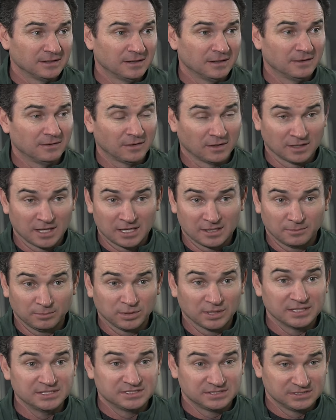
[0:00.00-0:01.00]
uh, a lot of
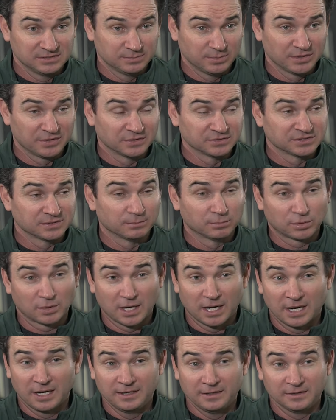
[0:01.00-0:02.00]
places, but there's some
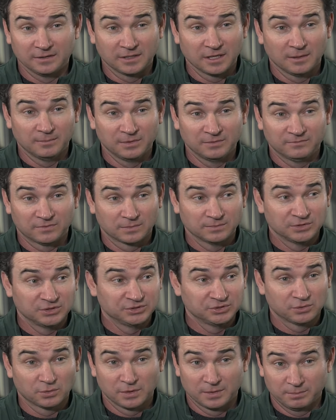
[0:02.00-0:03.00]
pride in coming from
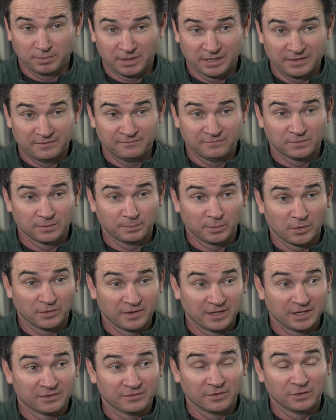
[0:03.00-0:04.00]
Detroit playing football
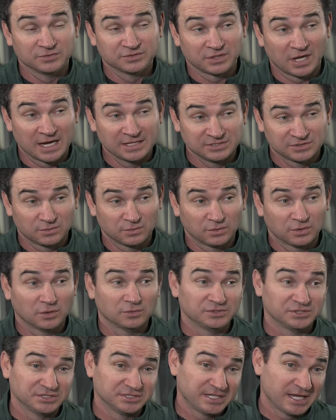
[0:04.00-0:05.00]
there. Those high school
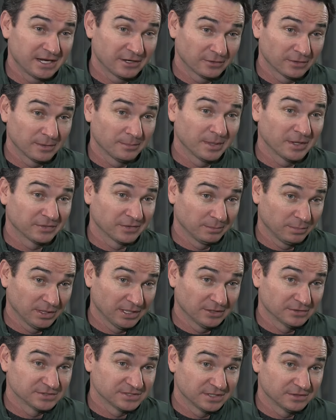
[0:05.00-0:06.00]
coaches caring about the
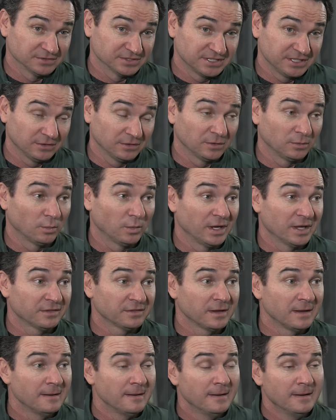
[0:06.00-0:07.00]
players they're dealing with.
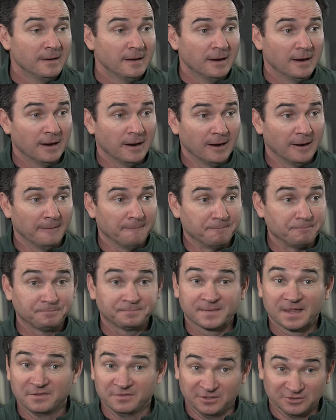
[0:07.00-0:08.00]
Um,
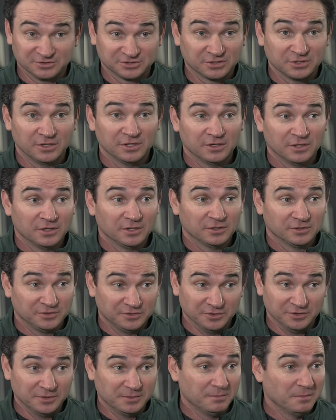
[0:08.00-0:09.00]
there's
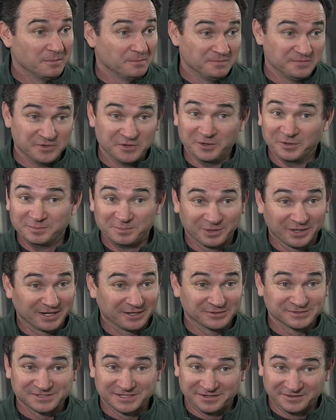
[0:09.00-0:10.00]
good good
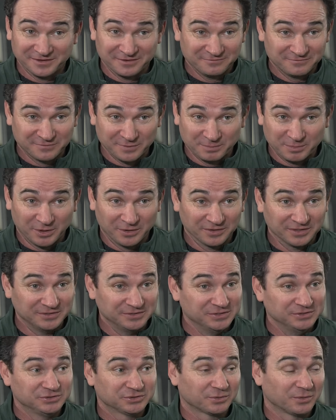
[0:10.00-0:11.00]
players that love football in
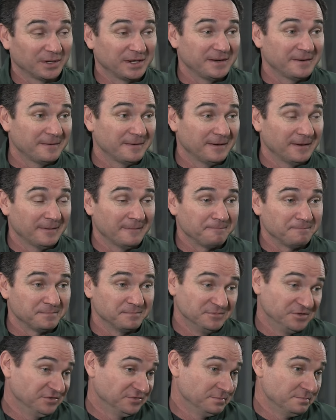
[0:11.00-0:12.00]
Detroit. Um,
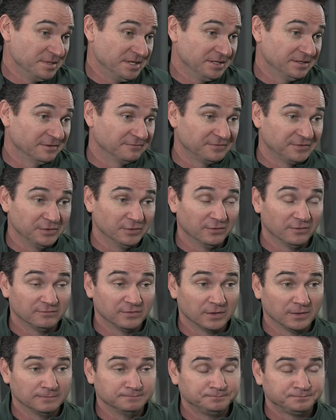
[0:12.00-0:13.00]
just meeting a few of
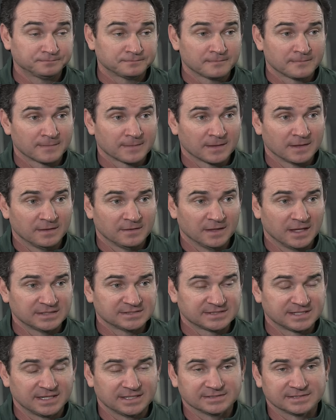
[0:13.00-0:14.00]
them, and that
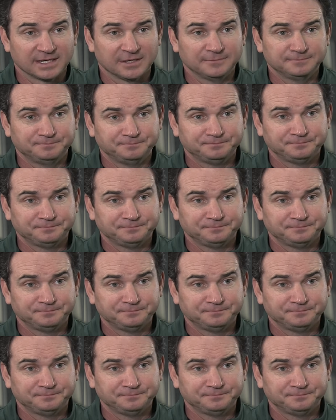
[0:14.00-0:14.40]
stands out.